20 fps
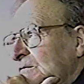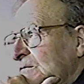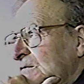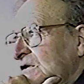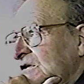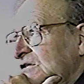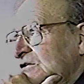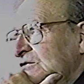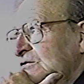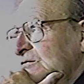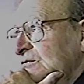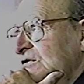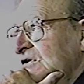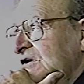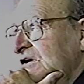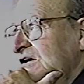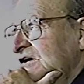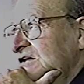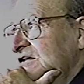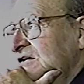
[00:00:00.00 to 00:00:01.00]
but 2
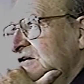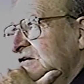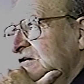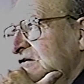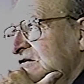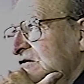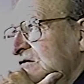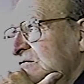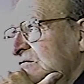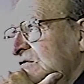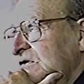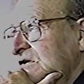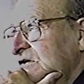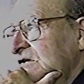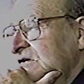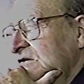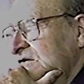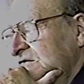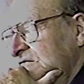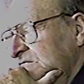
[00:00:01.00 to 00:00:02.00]
died young. One
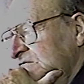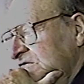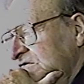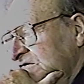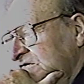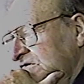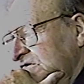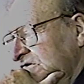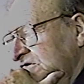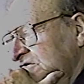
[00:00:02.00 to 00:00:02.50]
died with,